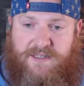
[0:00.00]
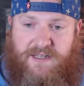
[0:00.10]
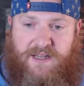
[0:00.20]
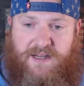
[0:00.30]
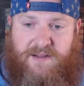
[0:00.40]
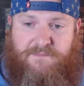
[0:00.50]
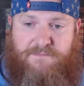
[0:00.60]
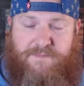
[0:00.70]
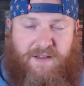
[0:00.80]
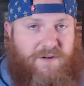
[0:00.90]

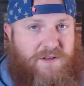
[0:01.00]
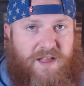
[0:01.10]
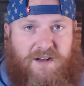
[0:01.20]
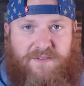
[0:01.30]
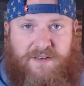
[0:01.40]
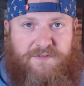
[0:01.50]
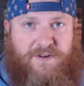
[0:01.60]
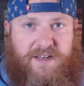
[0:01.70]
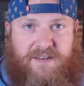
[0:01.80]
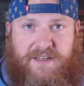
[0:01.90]
um, I've heard a lot of
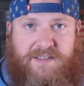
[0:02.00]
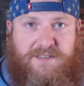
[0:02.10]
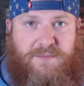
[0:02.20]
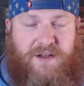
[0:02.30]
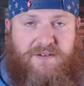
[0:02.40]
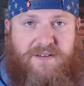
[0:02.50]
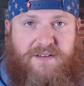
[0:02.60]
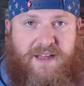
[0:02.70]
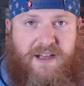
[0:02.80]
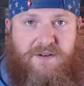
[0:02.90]
different ideas about
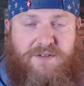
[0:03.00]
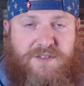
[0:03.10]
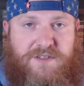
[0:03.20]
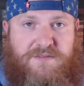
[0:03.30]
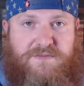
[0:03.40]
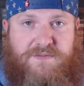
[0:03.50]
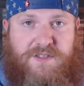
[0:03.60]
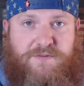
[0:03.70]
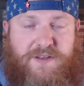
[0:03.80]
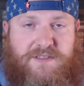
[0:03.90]
how to,
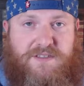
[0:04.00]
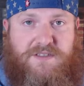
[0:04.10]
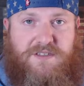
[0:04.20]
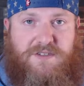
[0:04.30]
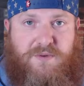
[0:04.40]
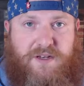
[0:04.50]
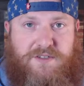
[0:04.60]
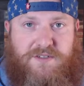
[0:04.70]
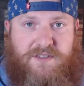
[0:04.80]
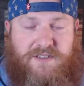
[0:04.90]
to fix this
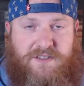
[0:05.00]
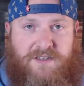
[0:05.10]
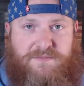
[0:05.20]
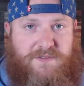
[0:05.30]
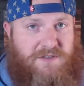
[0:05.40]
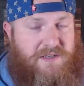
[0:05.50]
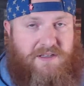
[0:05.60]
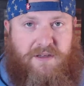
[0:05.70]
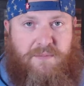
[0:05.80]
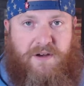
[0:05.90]
situation. It's a
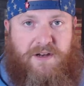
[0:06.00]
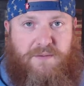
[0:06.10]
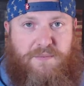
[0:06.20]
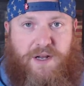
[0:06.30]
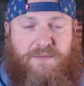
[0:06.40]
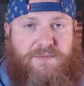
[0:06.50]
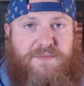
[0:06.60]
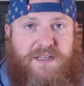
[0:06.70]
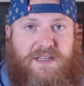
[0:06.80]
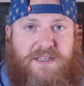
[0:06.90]
uniquely American
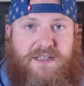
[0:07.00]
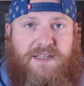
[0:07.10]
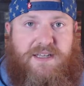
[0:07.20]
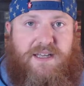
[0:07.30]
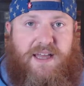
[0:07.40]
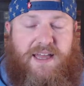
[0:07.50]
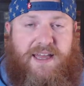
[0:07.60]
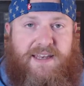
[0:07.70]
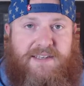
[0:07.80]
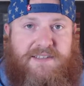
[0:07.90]
problem.
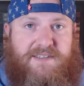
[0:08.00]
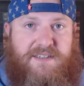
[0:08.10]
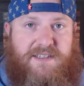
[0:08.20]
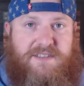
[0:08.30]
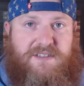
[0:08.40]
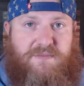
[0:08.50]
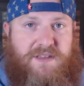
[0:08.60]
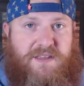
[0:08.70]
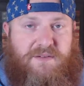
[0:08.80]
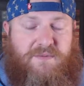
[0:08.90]
And it's
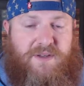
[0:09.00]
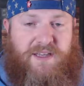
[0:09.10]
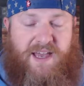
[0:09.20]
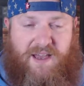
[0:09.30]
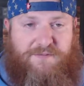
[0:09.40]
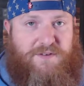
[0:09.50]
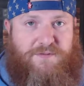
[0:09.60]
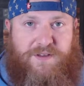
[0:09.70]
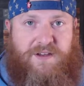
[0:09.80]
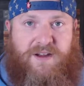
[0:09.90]
something that we have to
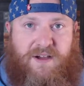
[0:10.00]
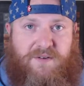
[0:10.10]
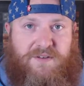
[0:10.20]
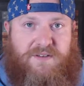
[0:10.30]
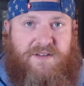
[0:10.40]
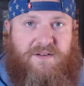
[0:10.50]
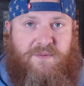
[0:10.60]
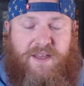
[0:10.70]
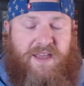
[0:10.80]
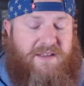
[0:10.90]
figure out. Uh,
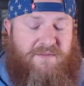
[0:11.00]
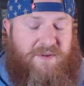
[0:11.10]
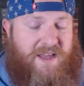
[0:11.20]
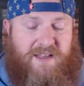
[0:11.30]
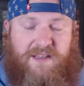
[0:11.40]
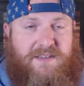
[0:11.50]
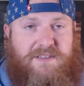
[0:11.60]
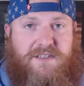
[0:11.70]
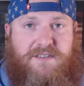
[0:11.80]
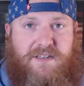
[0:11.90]
we can't we can't let
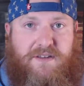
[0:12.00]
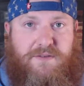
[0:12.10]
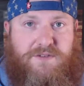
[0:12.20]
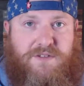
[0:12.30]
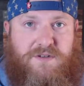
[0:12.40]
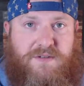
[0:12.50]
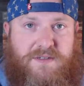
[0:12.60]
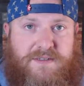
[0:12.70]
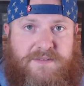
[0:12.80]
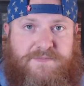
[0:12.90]
this continue. So,
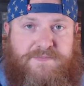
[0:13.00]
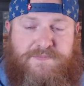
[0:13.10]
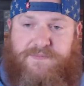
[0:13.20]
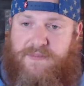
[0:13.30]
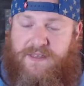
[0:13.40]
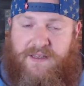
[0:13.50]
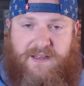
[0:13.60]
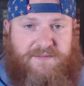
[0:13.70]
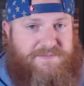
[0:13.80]
uh,